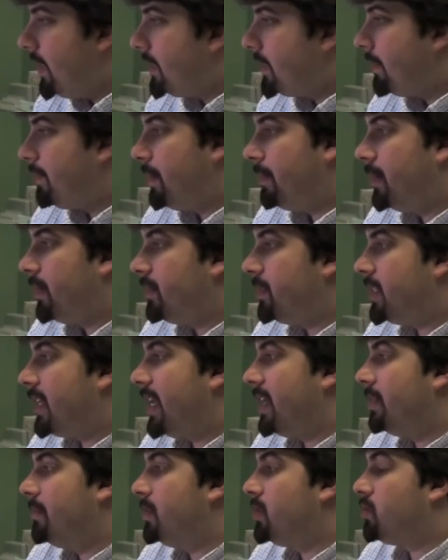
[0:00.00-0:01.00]
Some people are
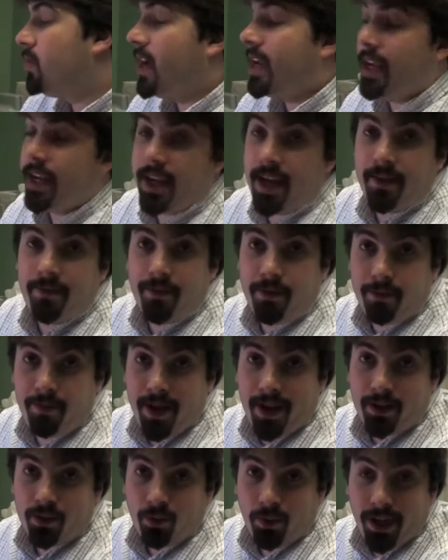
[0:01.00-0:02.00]
saying they've been trying again for the
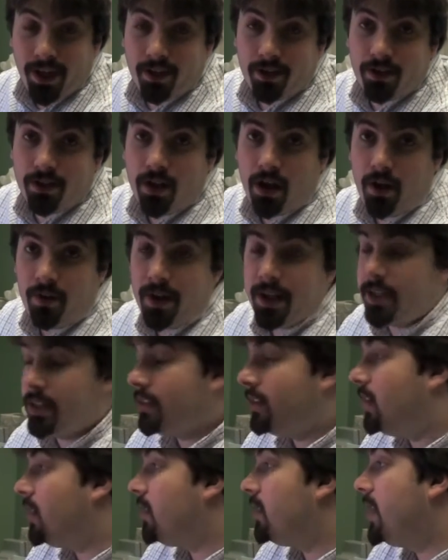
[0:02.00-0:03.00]
past week or so, and they
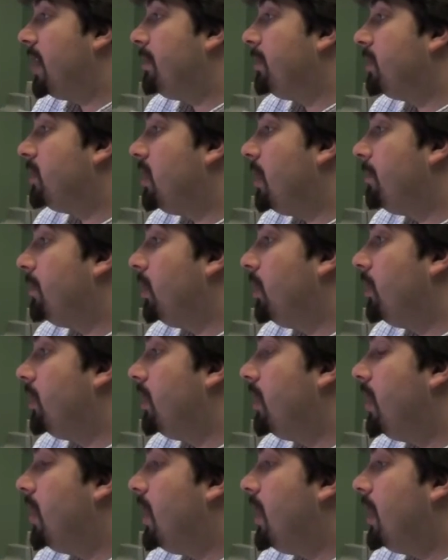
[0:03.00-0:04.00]
still aren't able to
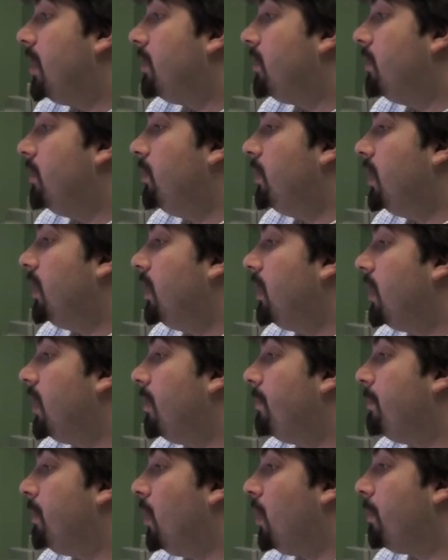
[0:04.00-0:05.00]
upload to the
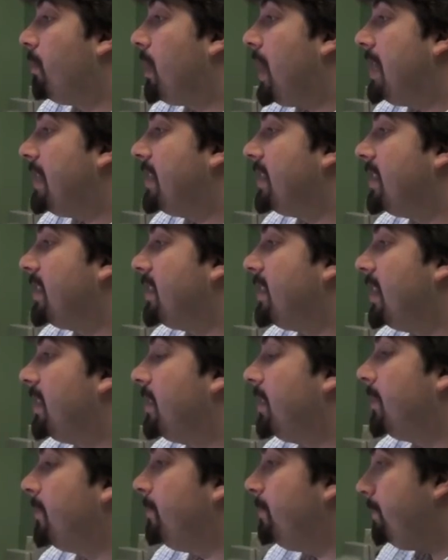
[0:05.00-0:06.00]
bulk processing
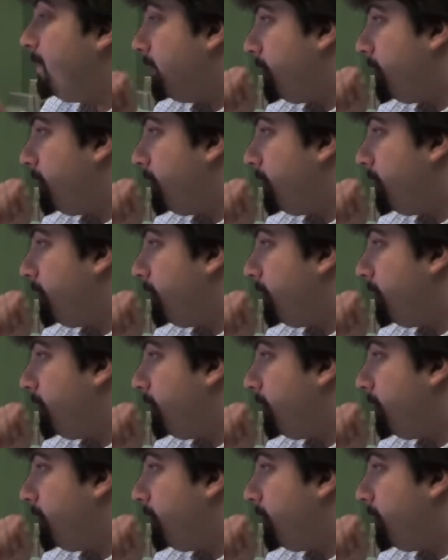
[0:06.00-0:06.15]
center.